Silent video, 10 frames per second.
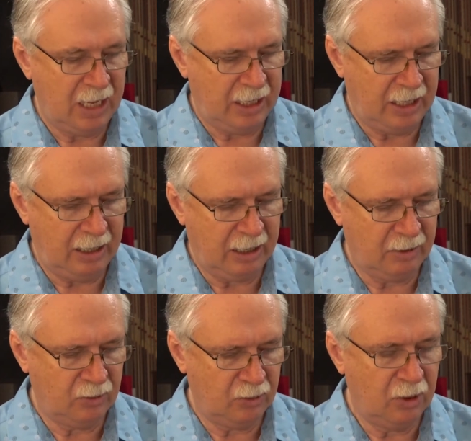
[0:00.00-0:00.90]

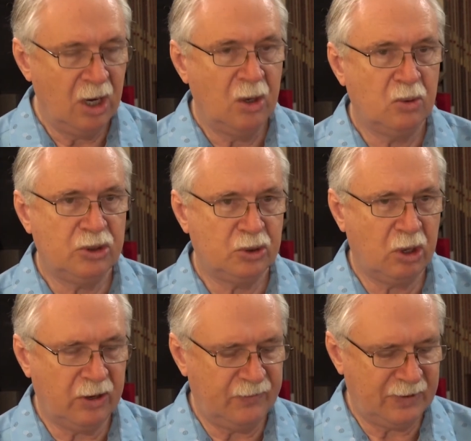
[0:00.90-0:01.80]
Here, well,
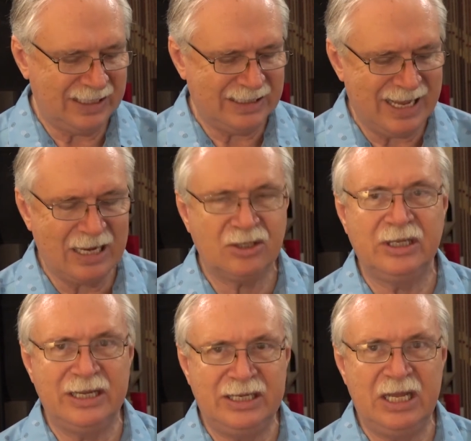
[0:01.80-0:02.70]
short of, this is
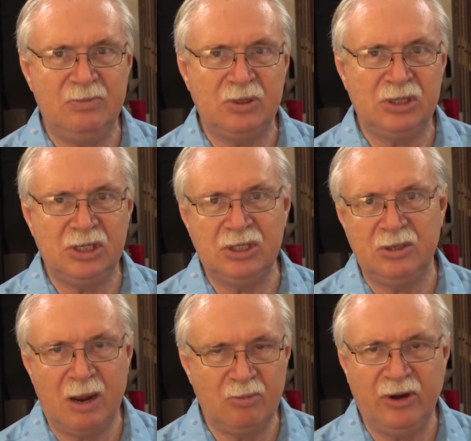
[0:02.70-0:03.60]
actually a D
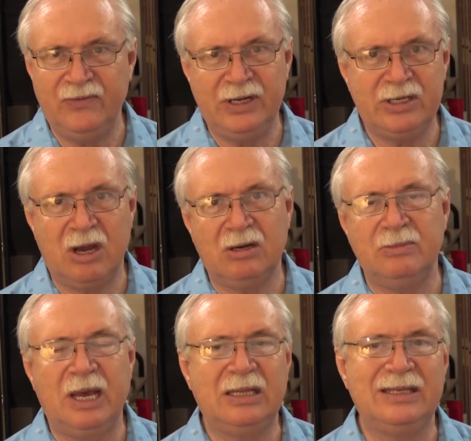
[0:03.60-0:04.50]
position. I briefly talked
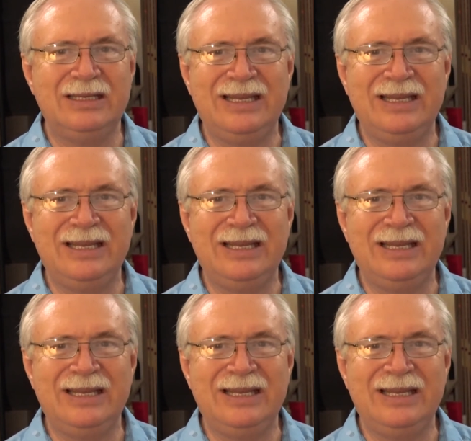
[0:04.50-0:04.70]
about the